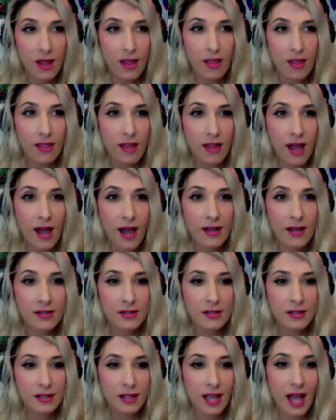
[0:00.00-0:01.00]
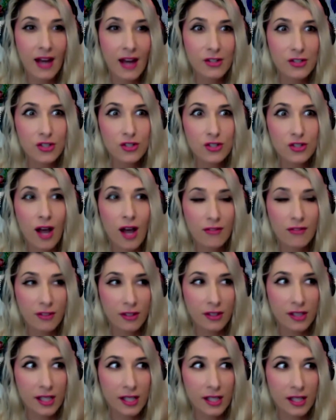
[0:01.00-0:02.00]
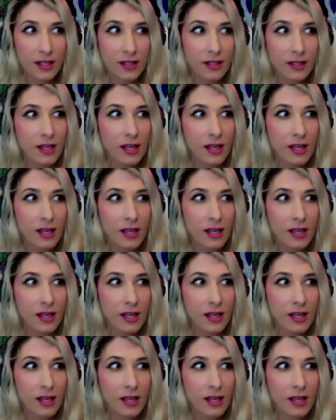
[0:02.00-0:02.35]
that catastrophically